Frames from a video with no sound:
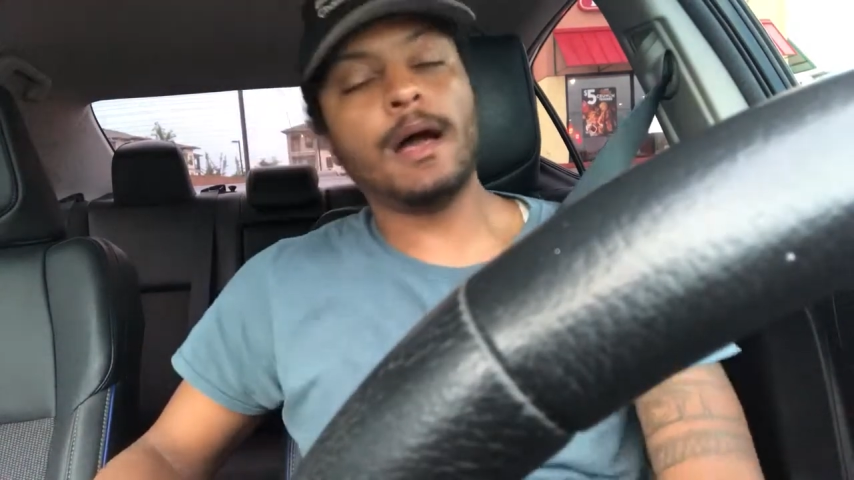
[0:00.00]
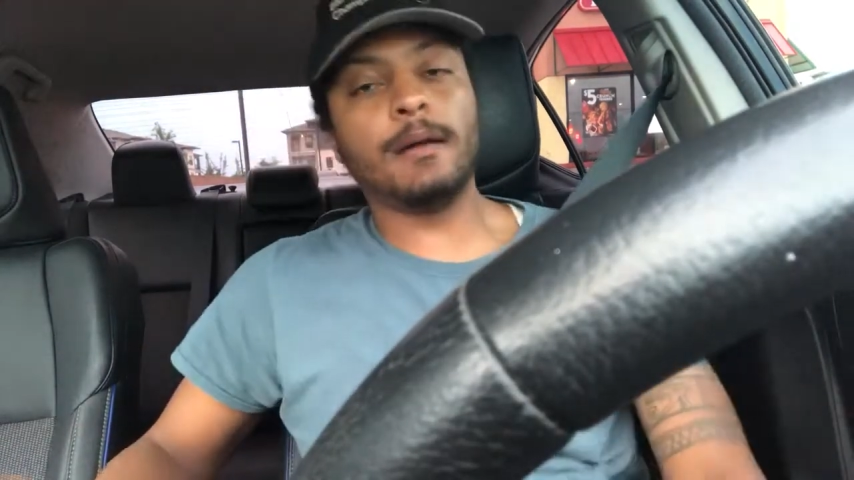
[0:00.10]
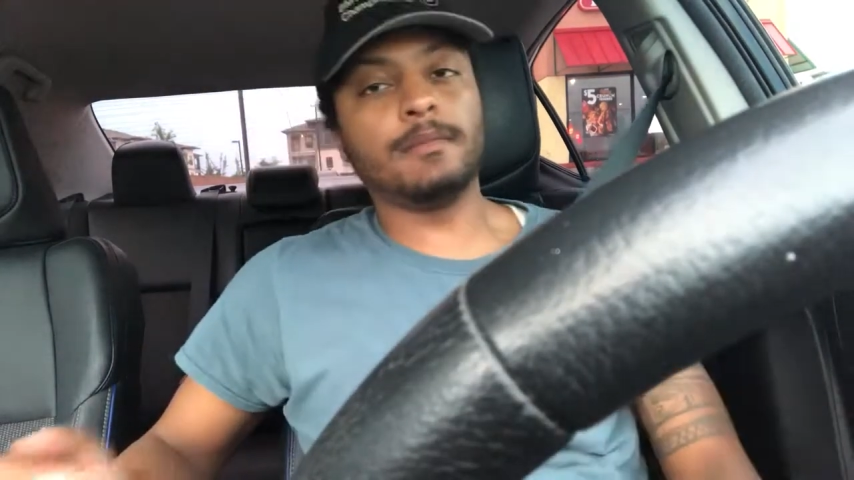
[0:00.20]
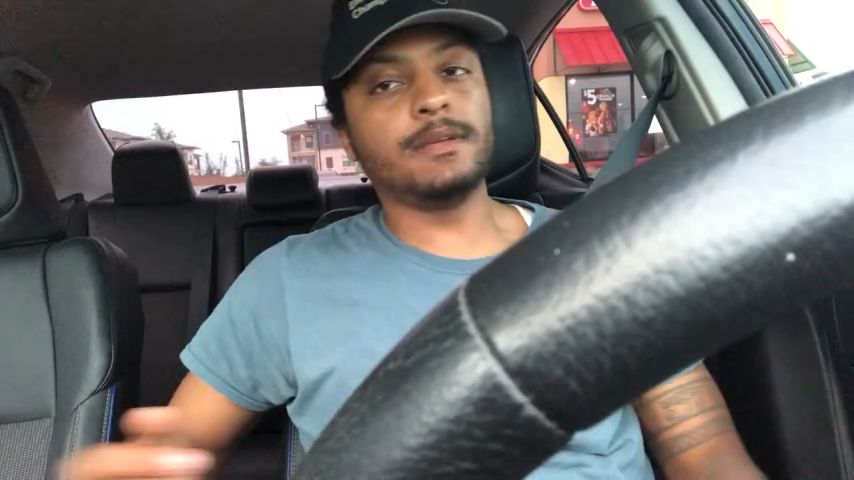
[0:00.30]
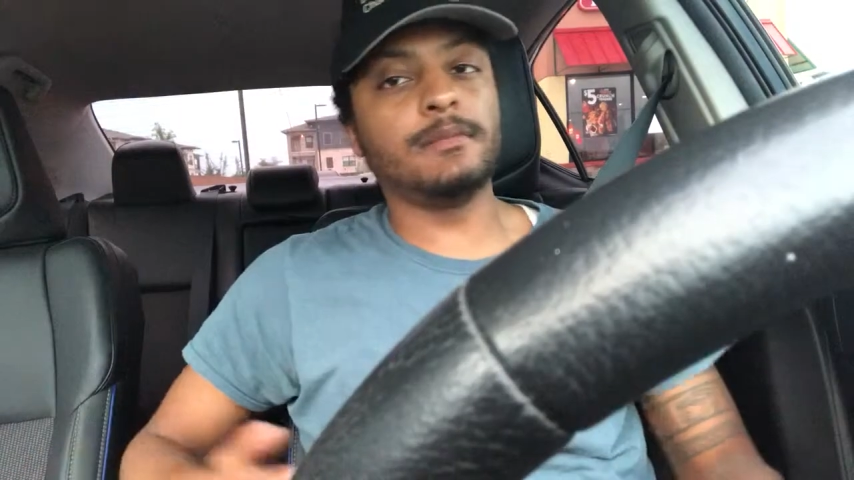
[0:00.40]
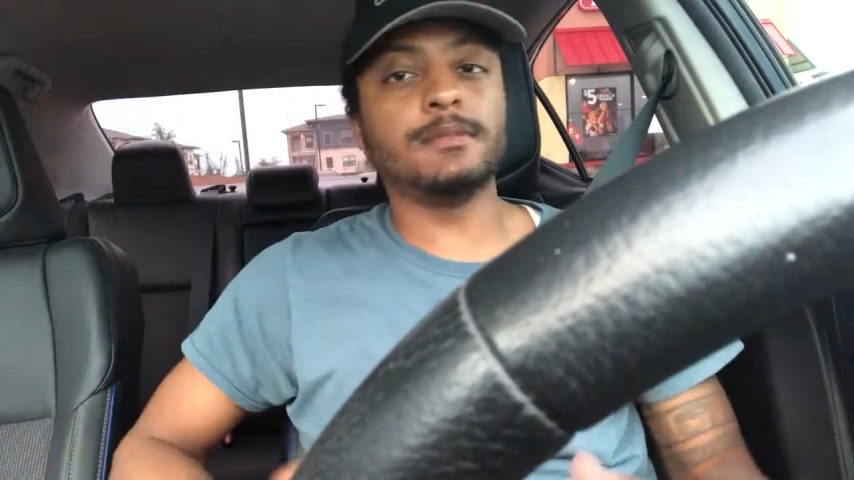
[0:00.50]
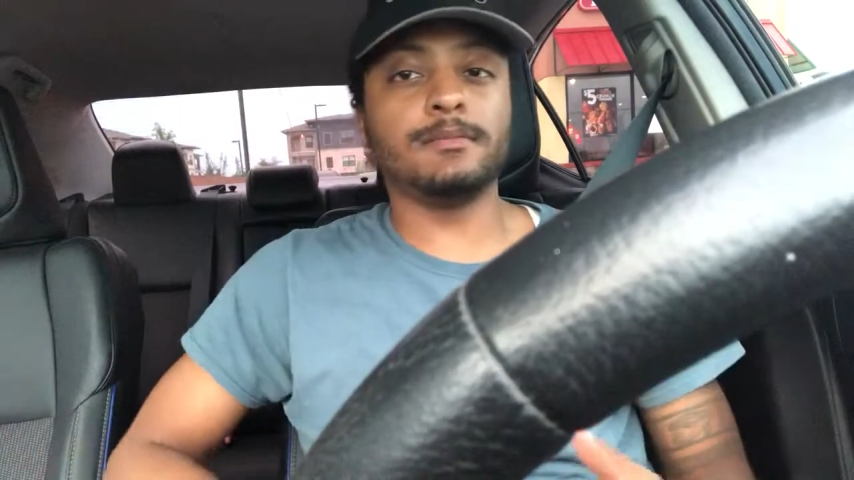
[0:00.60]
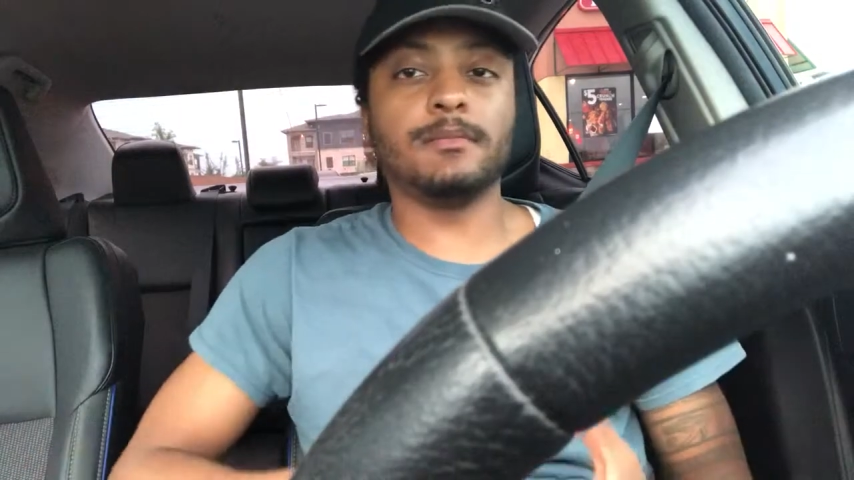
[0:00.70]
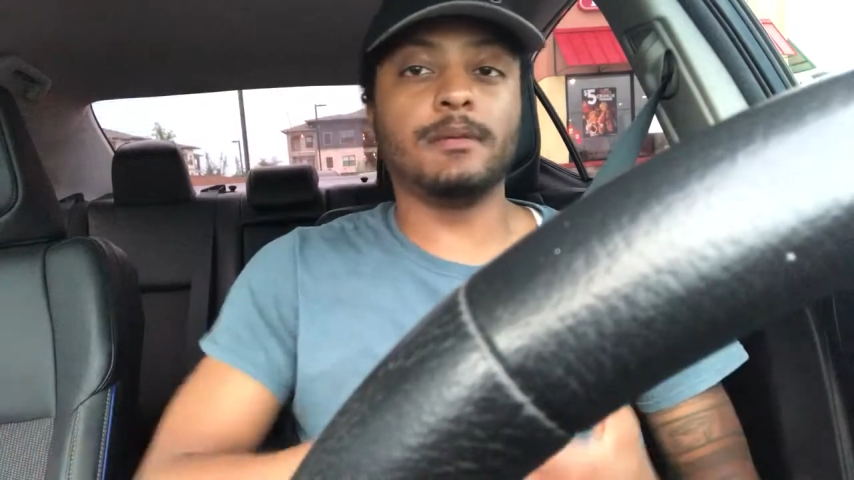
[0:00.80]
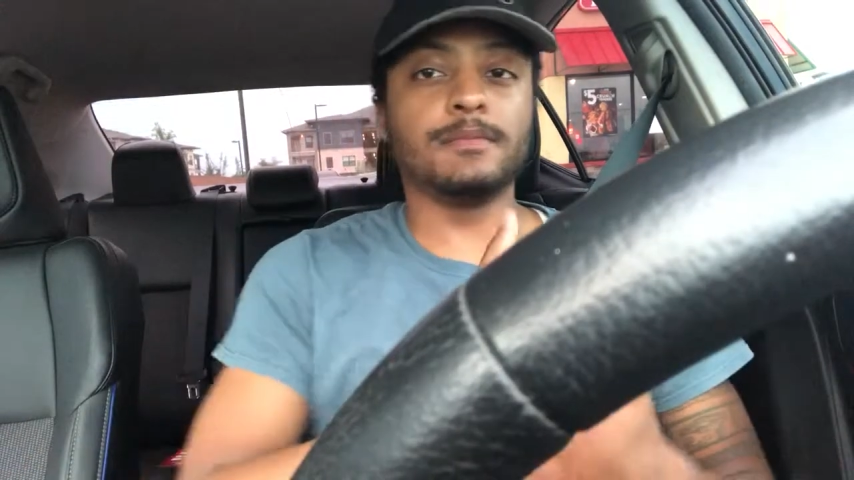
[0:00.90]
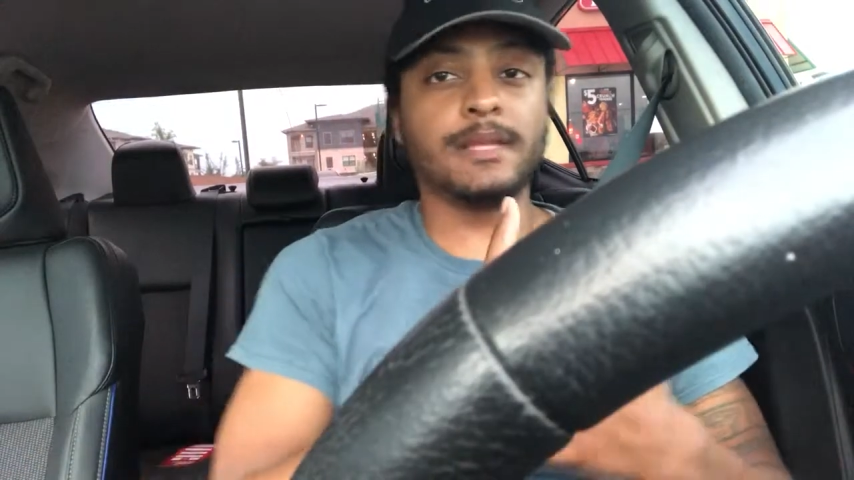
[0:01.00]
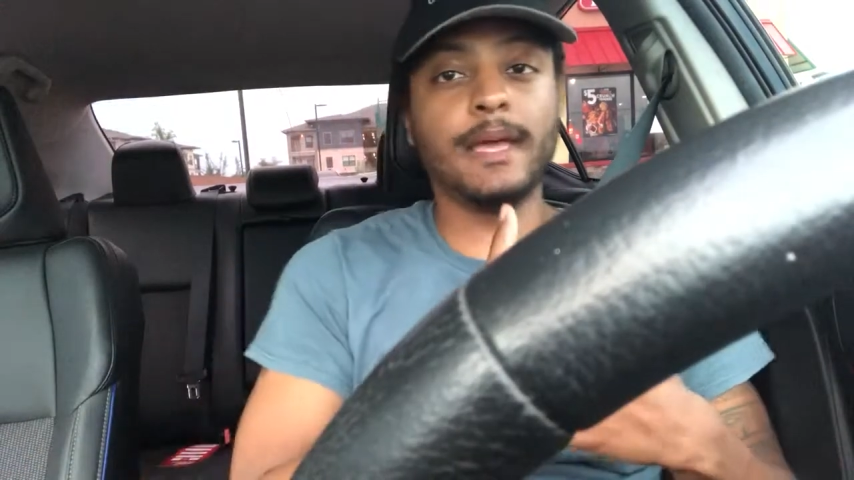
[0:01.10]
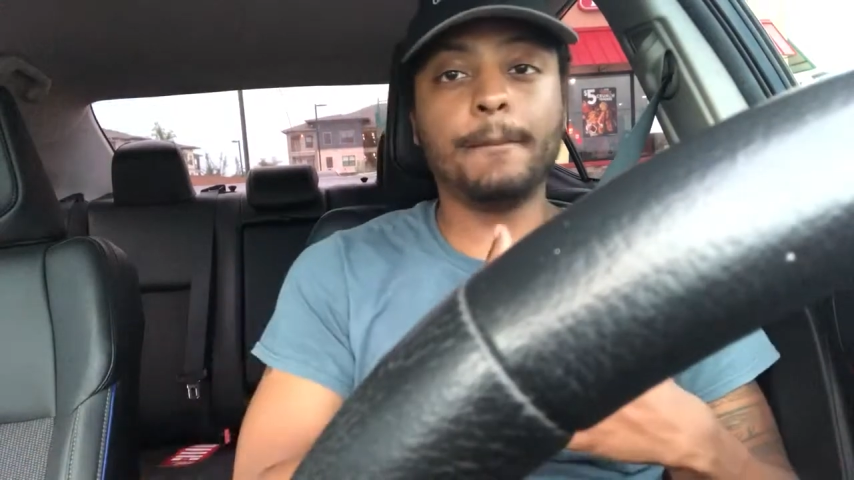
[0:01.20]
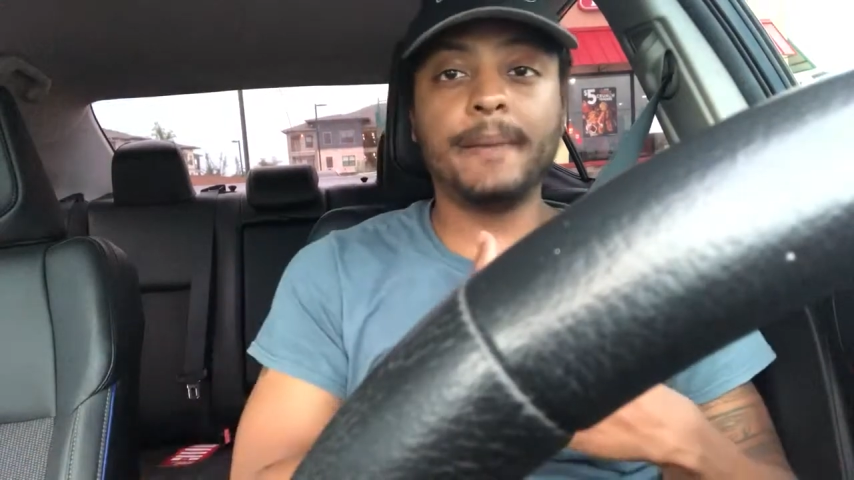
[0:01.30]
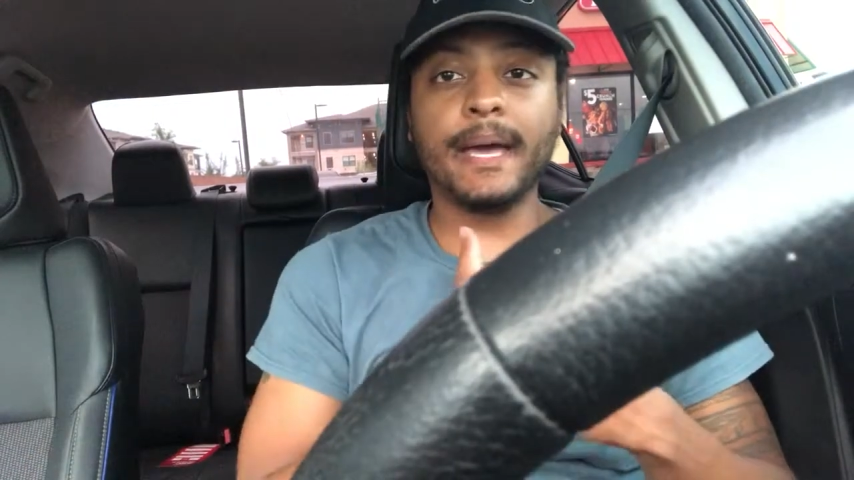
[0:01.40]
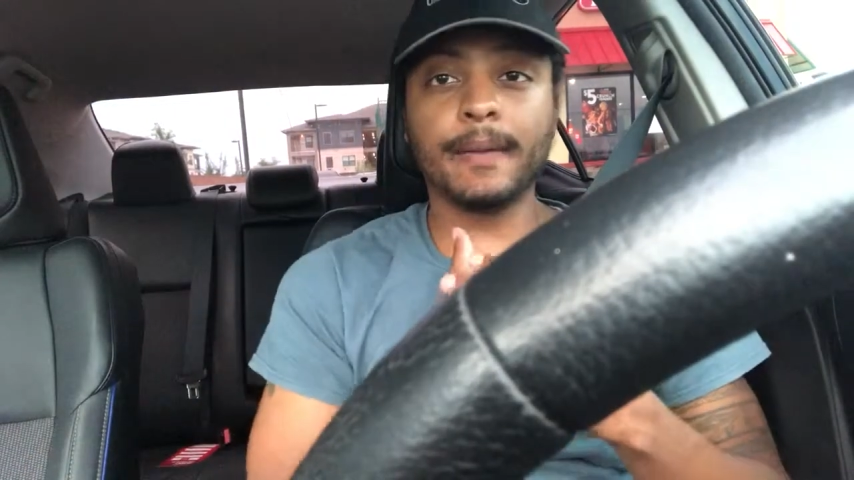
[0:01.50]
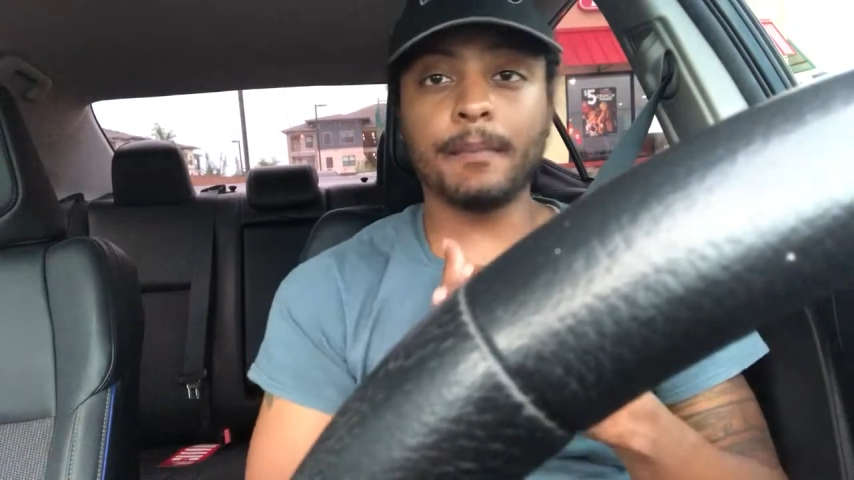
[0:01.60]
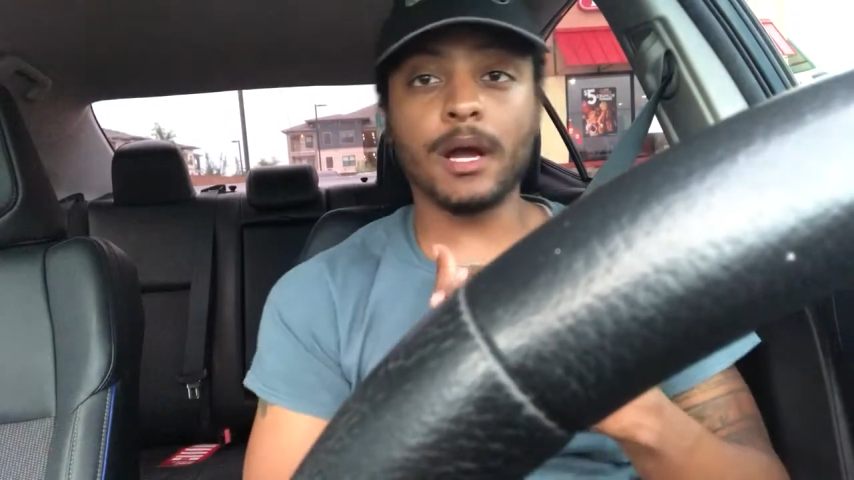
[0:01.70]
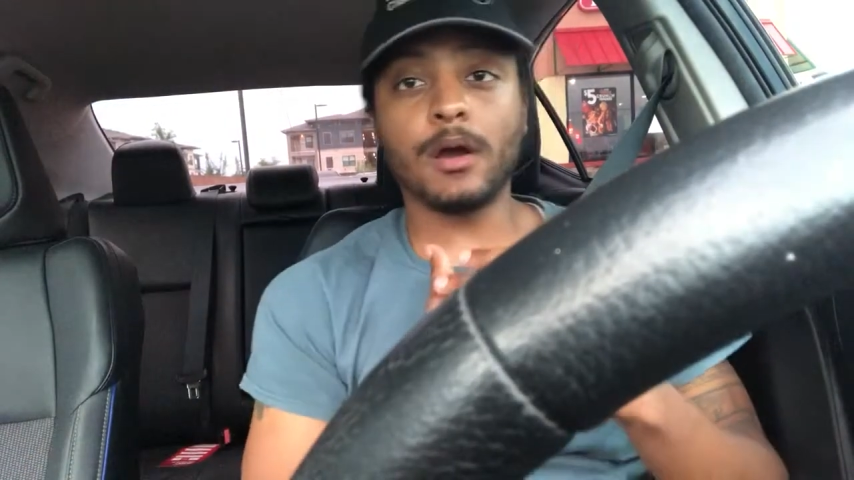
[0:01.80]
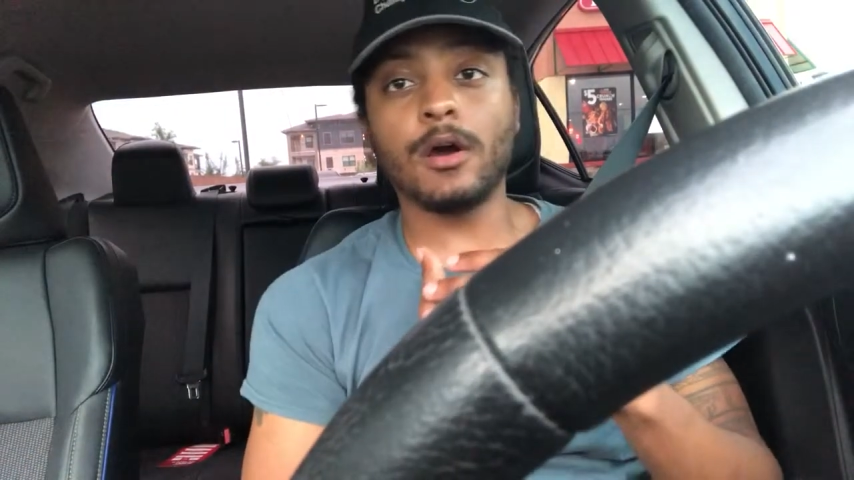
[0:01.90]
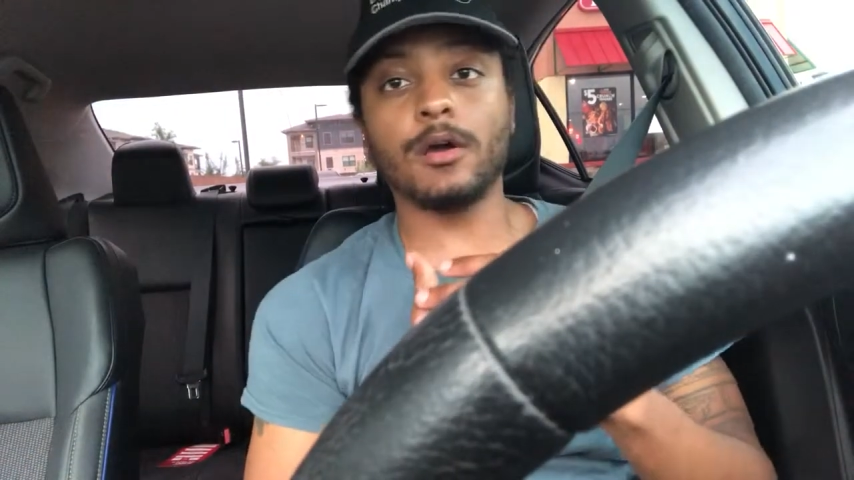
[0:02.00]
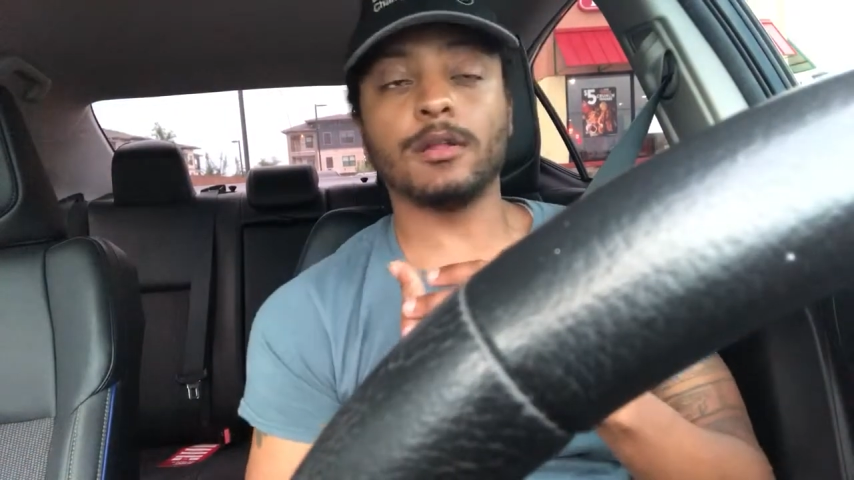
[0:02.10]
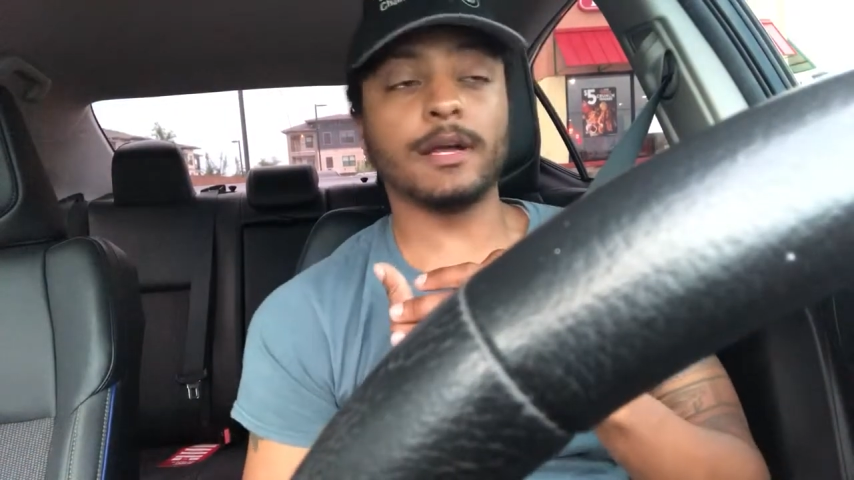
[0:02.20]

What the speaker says: I'm laying back in my car,